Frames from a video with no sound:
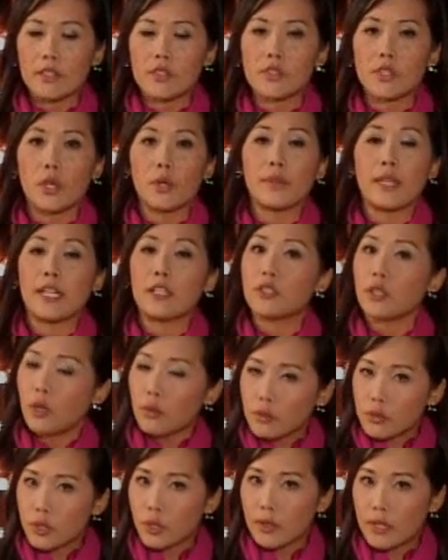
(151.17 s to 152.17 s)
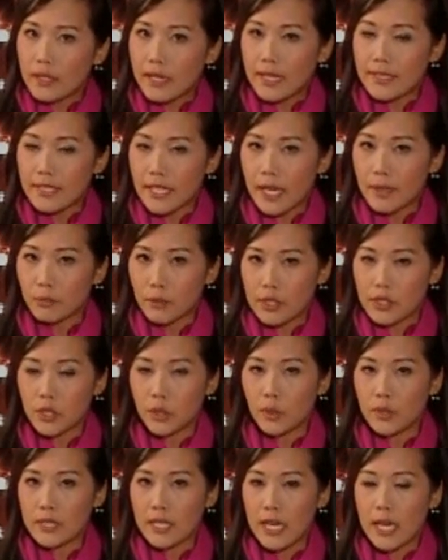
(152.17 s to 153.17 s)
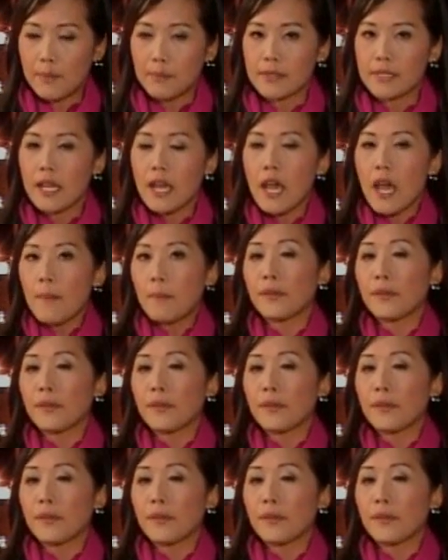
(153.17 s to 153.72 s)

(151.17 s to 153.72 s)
And so they don't do the nighttime rescue attempts.